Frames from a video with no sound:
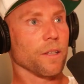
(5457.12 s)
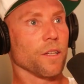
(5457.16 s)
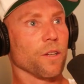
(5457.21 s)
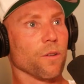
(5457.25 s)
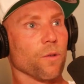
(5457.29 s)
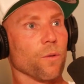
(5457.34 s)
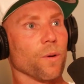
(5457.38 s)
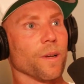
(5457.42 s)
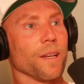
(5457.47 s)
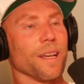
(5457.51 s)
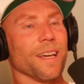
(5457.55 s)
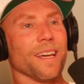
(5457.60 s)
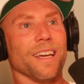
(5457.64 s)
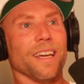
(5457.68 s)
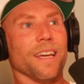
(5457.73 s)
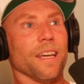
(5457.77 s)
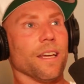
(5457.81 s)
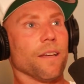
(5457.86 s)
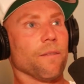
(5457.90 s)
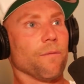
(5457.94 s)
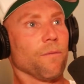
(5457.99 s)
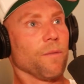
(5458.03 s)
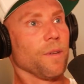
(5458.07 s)
You know what?
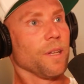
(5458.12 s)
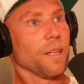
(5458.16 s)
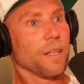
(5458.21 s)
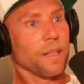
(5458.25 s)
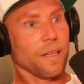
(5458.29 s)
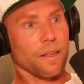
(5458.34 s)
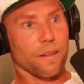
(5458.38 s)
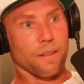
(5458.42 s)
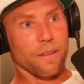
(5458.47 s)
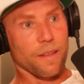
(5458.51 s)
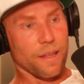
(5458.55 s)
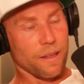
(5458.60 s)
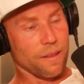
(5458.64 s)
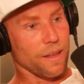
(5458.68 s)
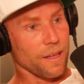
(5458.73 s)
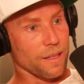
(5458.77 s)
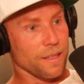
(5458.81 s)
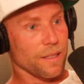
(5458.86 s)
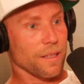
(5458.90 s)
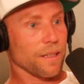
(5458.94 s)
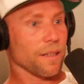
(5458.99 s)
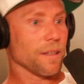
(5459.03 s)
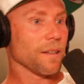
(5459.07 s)
Yeah,
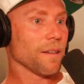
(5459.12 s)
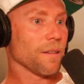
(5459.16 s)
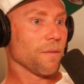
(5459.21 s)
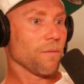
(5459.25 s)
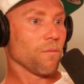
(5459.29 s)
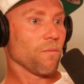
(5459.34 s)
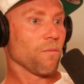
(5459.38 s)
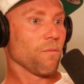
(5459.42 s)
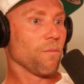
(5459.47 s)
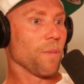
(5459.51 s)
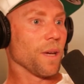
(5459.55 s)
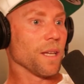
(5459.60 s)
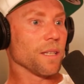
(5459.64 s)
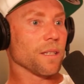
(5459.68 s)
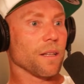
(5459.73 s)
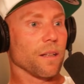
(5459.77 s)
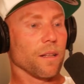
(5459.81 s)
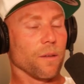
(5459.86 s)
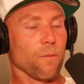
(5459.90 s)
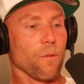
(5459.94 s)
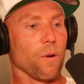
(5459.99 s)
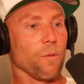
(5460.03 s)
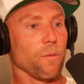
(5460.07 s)
that's
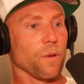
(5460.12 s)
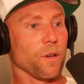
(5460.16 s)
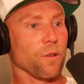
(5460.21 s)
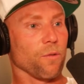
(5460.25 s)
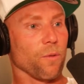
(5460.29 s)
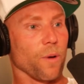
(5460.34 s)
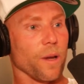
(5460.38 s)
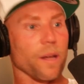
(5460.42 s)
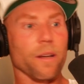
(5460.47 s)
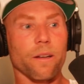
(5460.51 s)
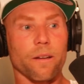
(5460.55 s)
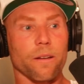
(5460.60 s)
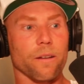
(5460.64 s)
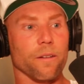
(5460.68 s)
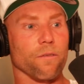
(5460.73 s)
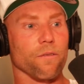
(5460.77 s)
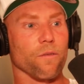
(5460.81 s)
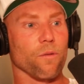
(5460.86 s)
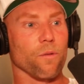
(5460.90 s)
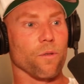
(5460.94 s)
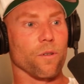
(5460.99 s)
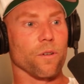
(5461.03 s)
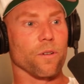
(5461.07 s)
basically what we created it
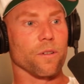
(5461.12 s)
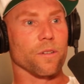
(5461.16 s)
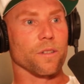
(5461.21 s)
for.